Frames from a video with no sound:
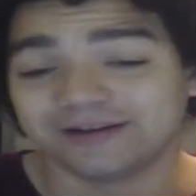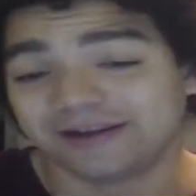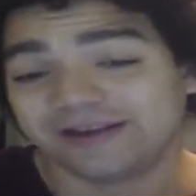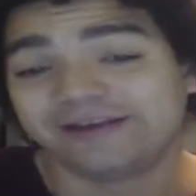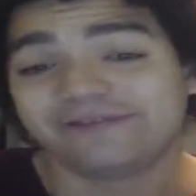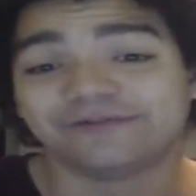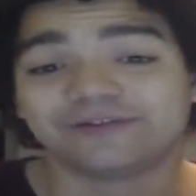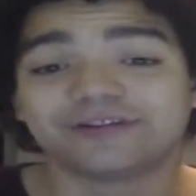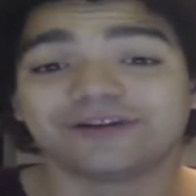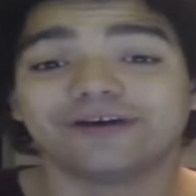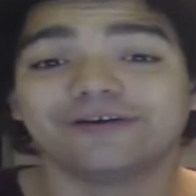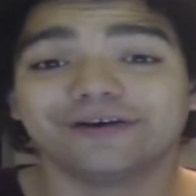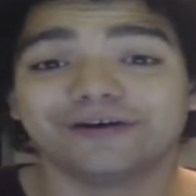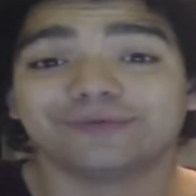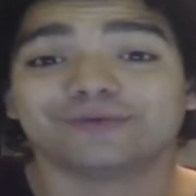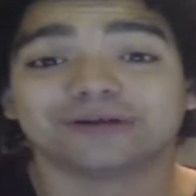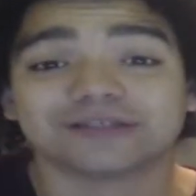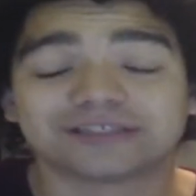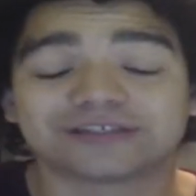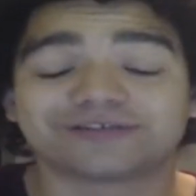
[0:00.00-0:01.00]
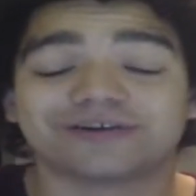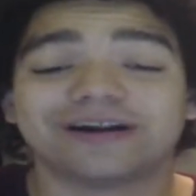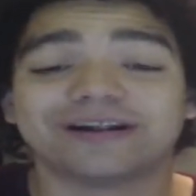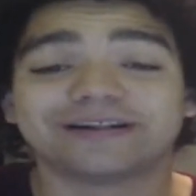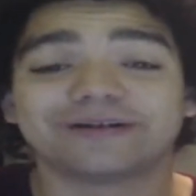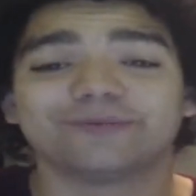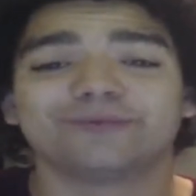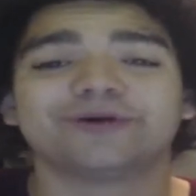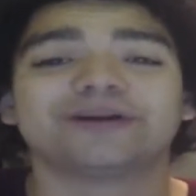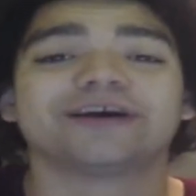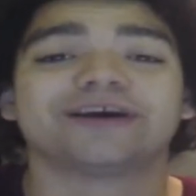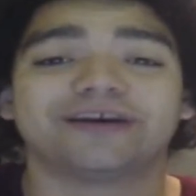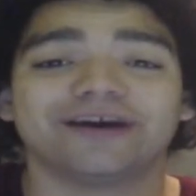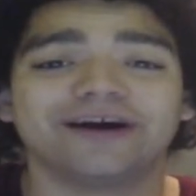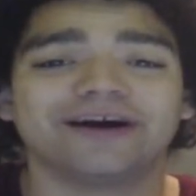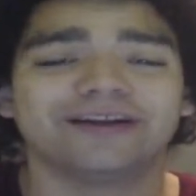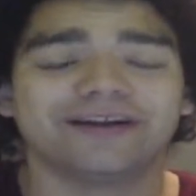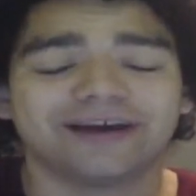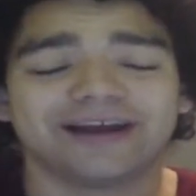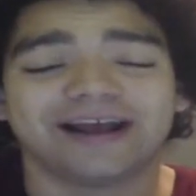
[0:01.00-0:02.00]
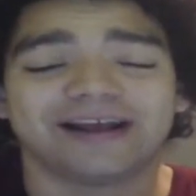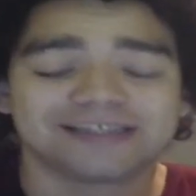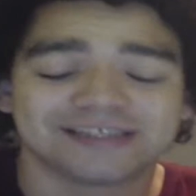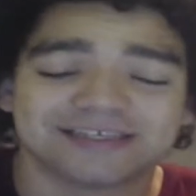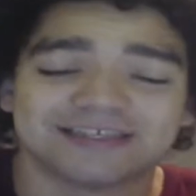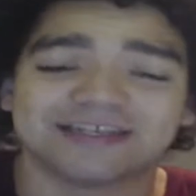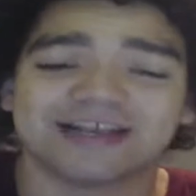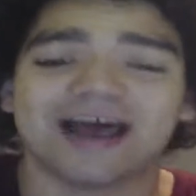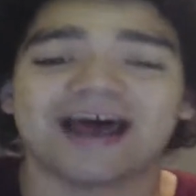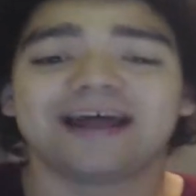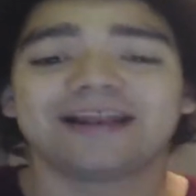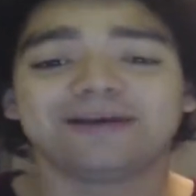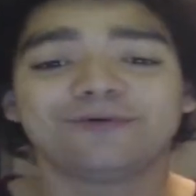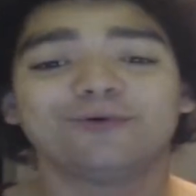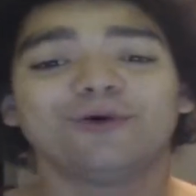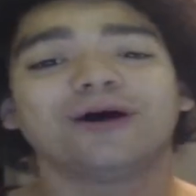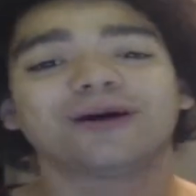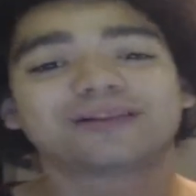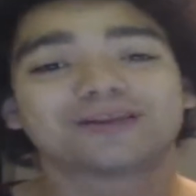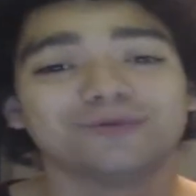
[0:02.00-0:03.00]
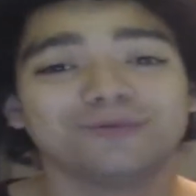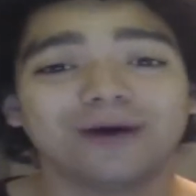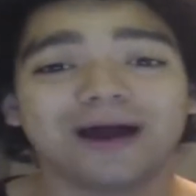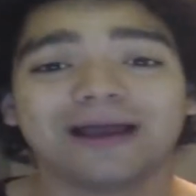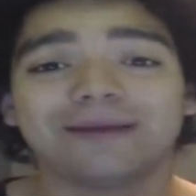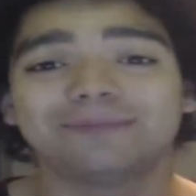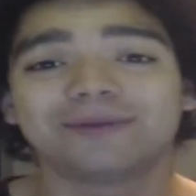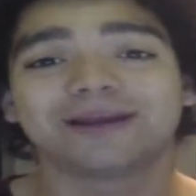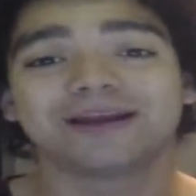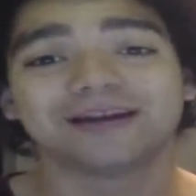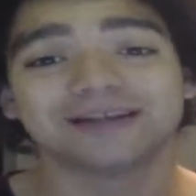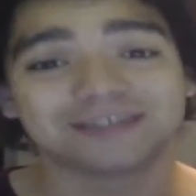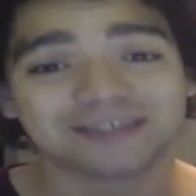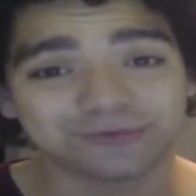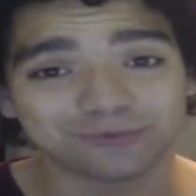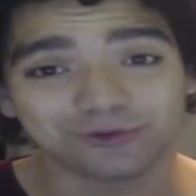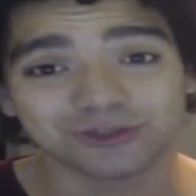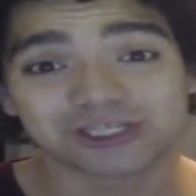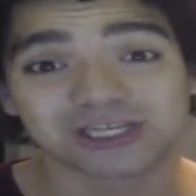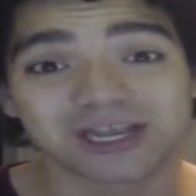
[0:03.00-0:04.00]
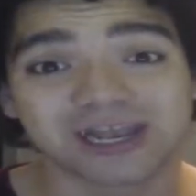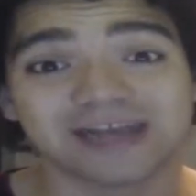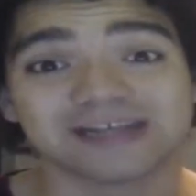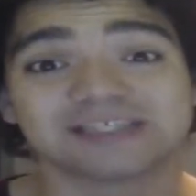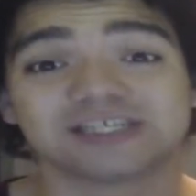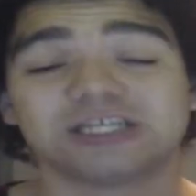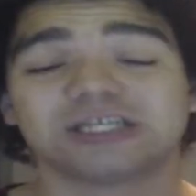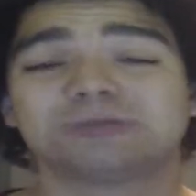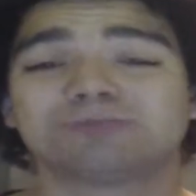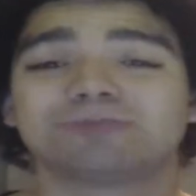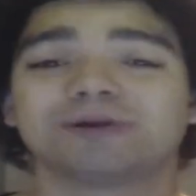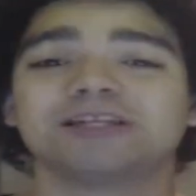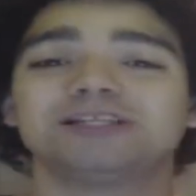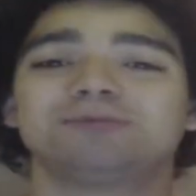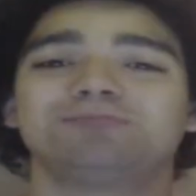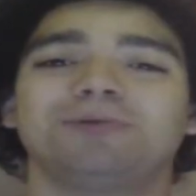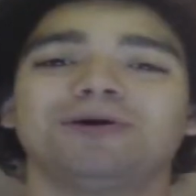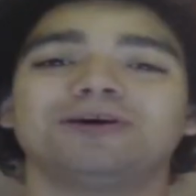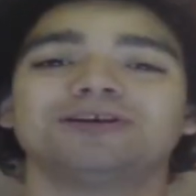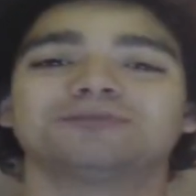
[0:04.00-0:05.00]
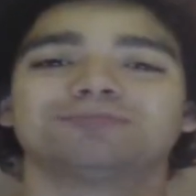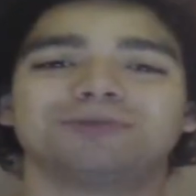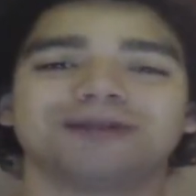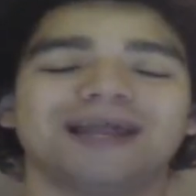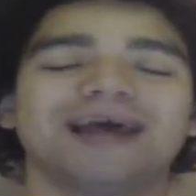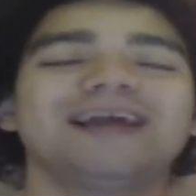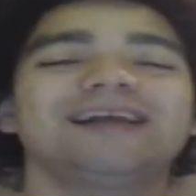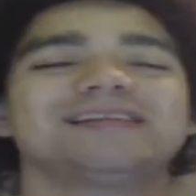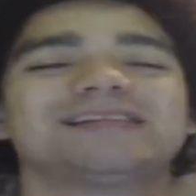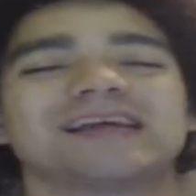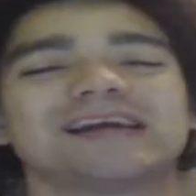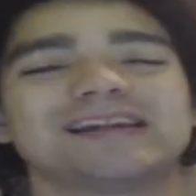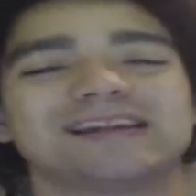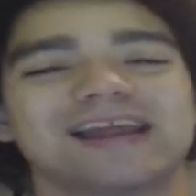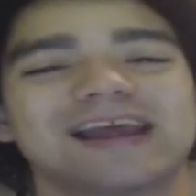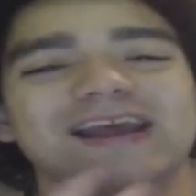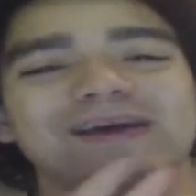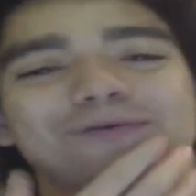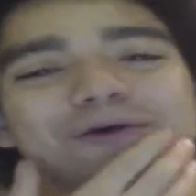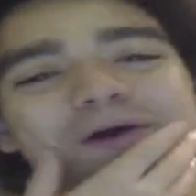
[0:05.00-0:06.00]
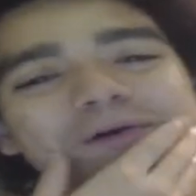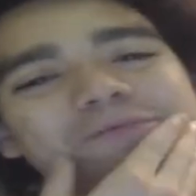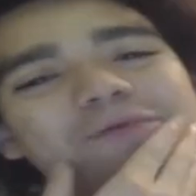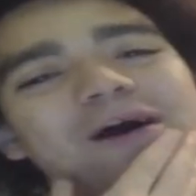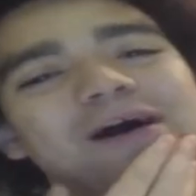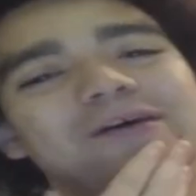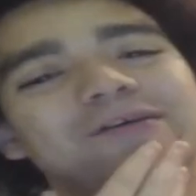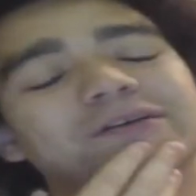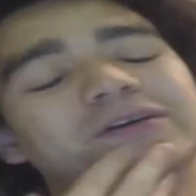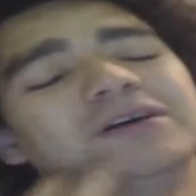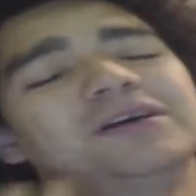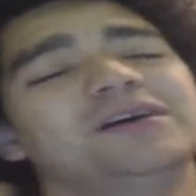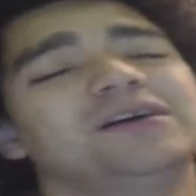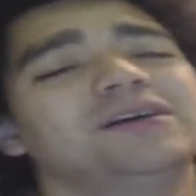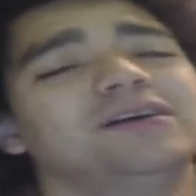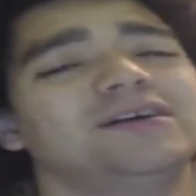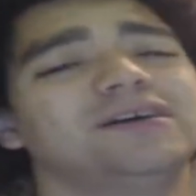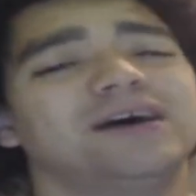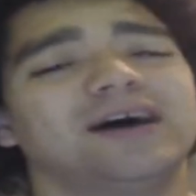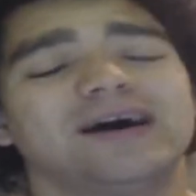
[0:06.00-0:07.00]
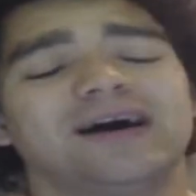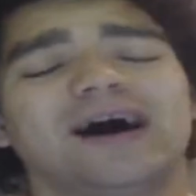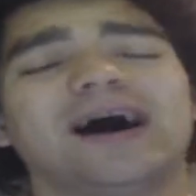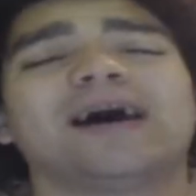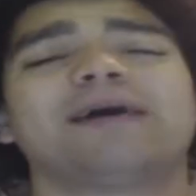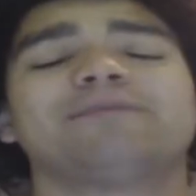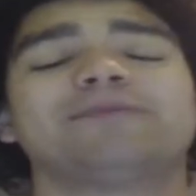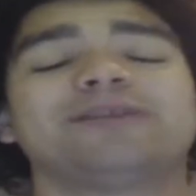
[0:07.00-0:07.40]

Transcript: even though he was threatened with a gun against his head, he walked away because it was against his principles. But then he said thing, well, I'm a